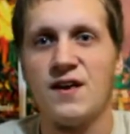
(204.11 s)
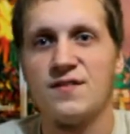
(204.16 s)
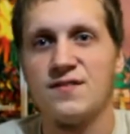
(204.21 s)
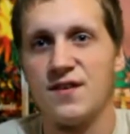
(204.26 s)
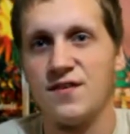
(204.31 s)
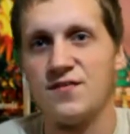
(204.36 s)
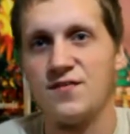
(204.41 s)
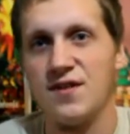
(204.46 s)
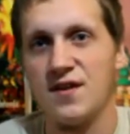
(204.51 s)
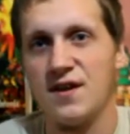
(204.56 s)

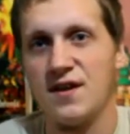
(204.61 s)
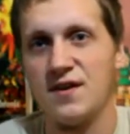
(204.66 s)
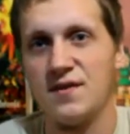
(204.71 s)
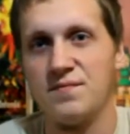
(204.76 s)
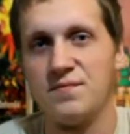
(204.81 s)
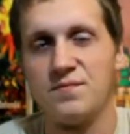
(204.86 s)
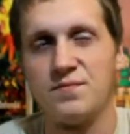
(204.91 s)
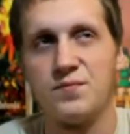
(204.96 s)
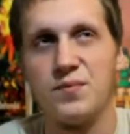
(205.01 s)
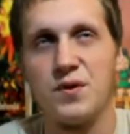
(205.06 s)
since
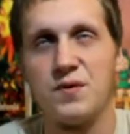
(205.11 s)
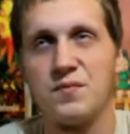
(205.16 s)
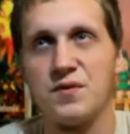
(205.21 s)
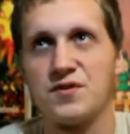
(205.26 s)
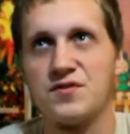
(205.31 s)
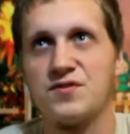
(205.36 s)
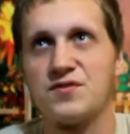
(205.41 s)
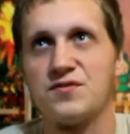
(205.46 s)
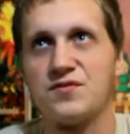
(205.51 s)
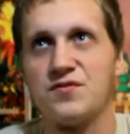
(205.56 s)
they pretty
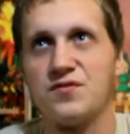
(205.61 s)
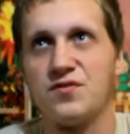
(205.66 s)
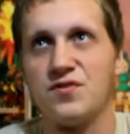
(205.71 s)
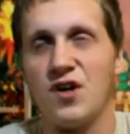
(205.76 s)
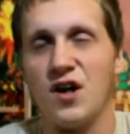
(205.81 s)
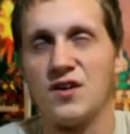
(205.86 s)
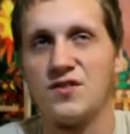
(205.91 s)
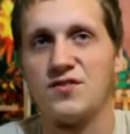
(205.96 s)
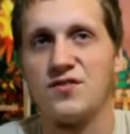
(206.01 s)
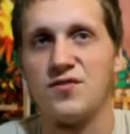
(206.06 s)
much
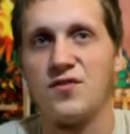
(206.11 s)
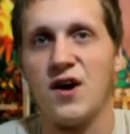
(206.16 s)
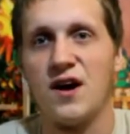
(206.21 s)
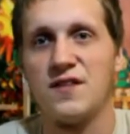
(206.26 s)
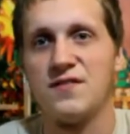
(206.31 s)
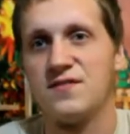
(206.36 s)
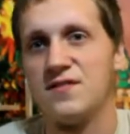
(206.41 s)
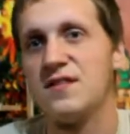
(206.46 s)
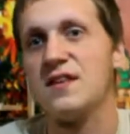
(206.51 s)
lost the rights.